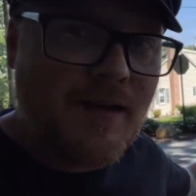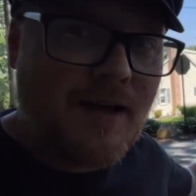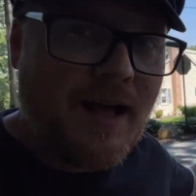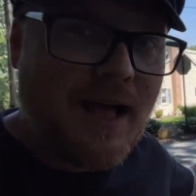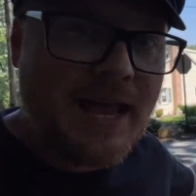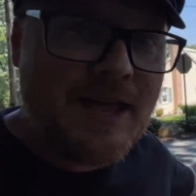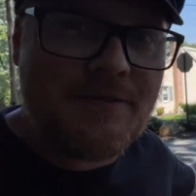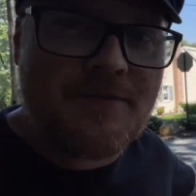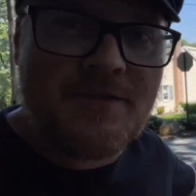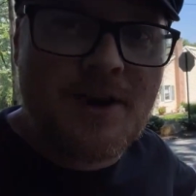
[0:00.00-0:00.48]

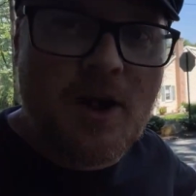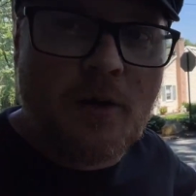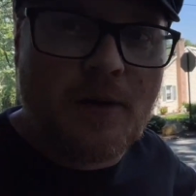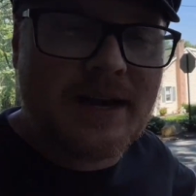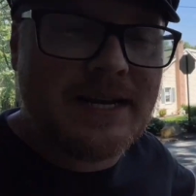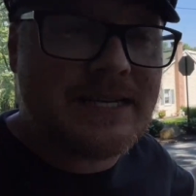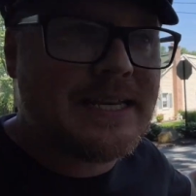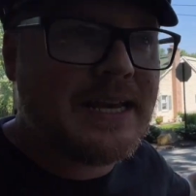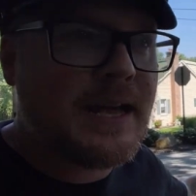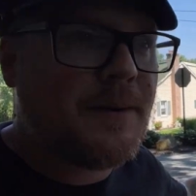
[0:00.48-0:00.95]
I have no
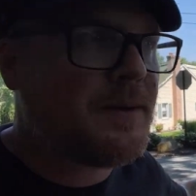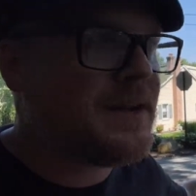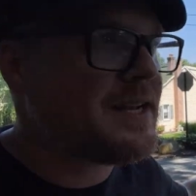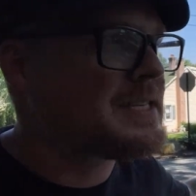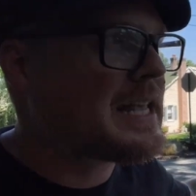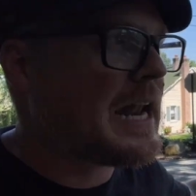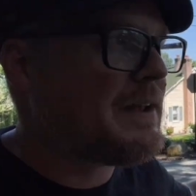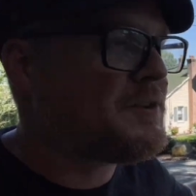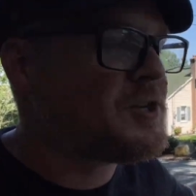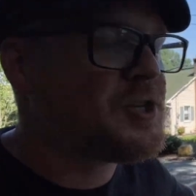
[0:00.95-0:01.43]
idea, but
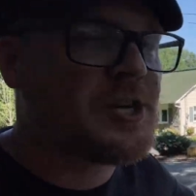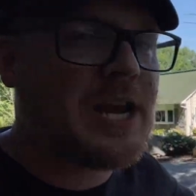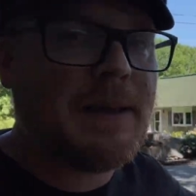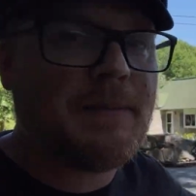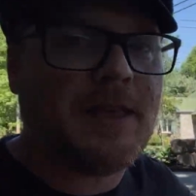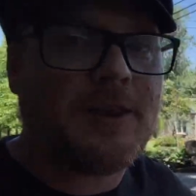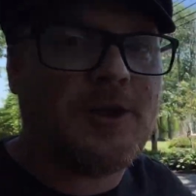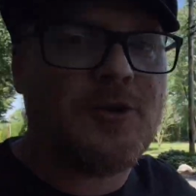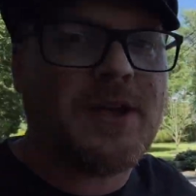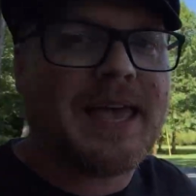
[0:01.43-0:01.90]
it's kind of a
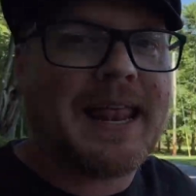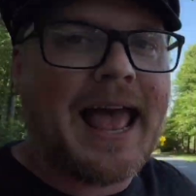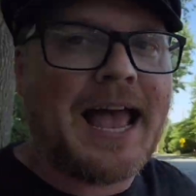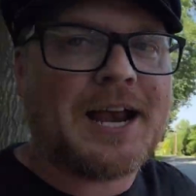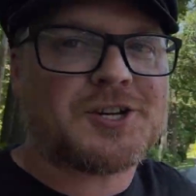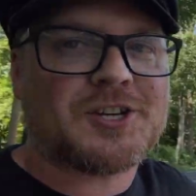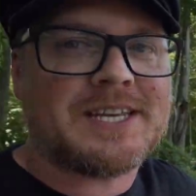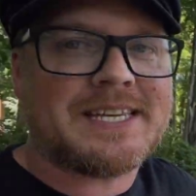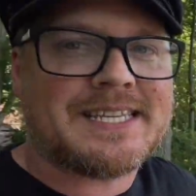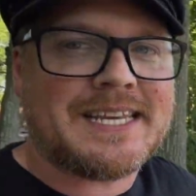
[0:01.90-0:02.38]
shame that you can't
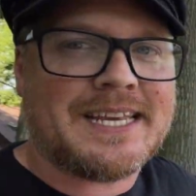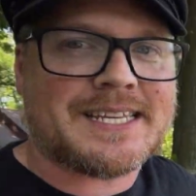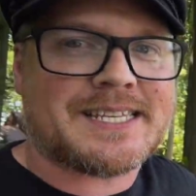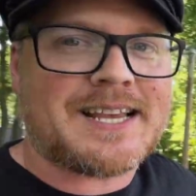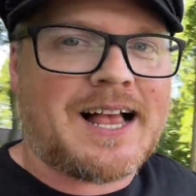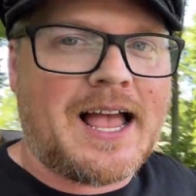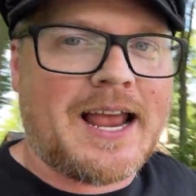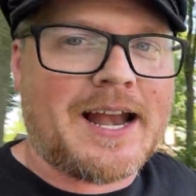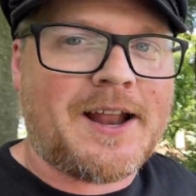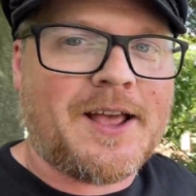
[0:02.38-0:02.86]
actually see a
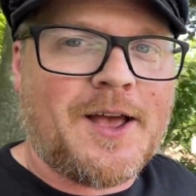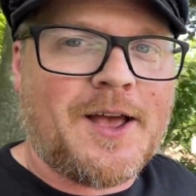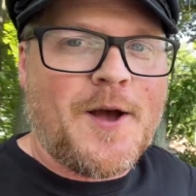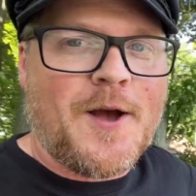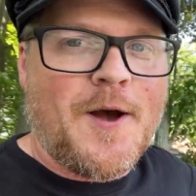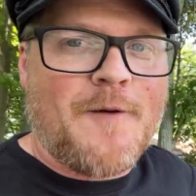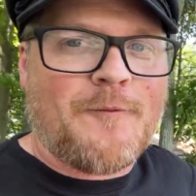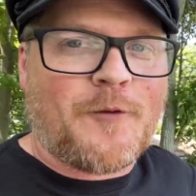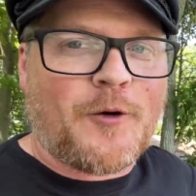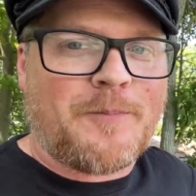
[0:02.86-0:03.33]
sign
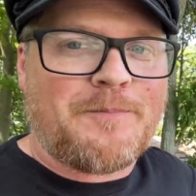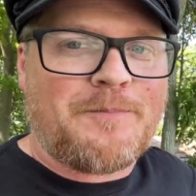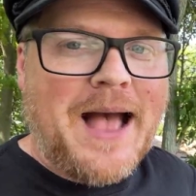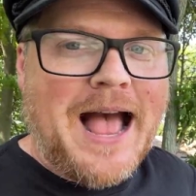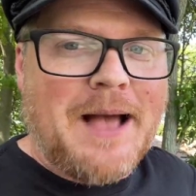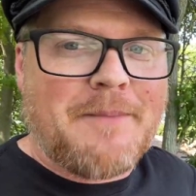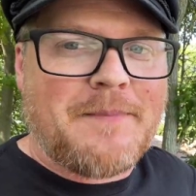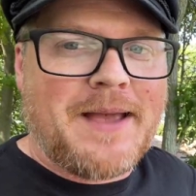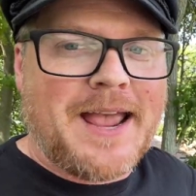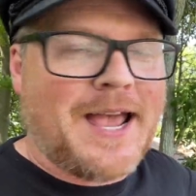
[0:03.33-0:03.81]
for
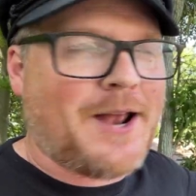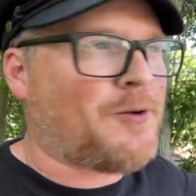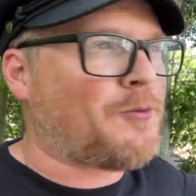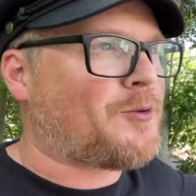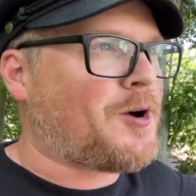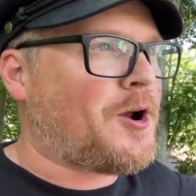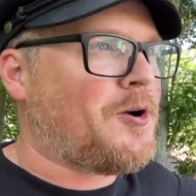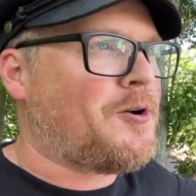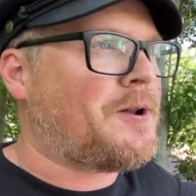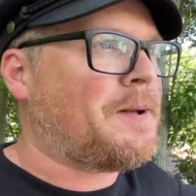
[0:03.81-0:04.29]
Batman
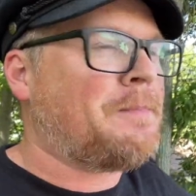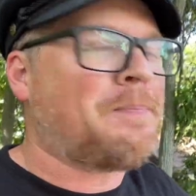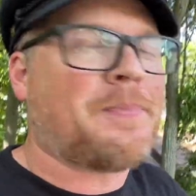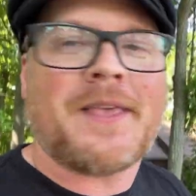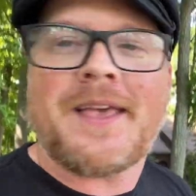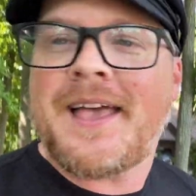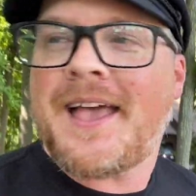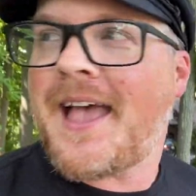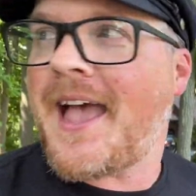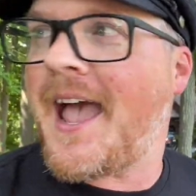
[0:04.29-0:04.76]
Road
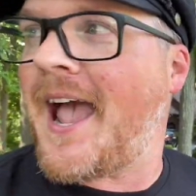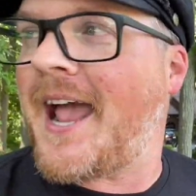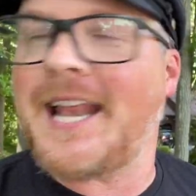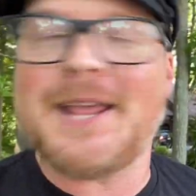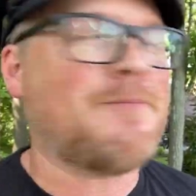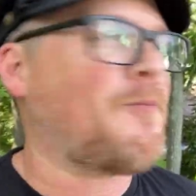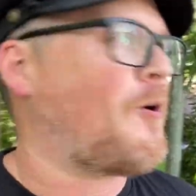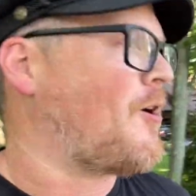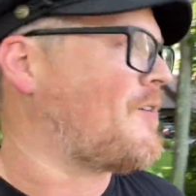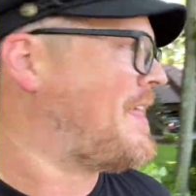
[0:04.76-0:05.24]

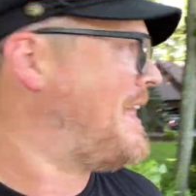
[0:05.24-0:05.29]
anymore.